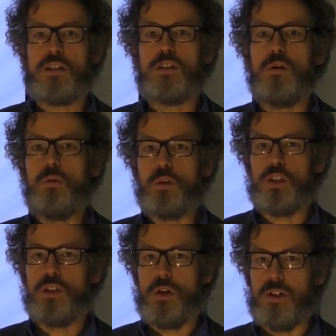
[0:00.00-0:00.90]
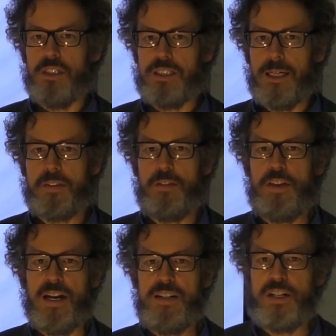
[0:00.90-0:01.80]
solution concept
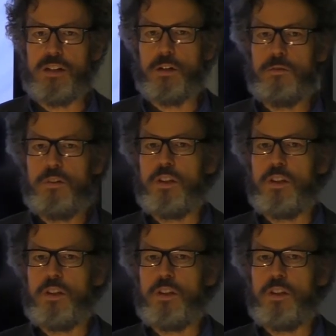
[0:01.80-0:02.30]
the idea of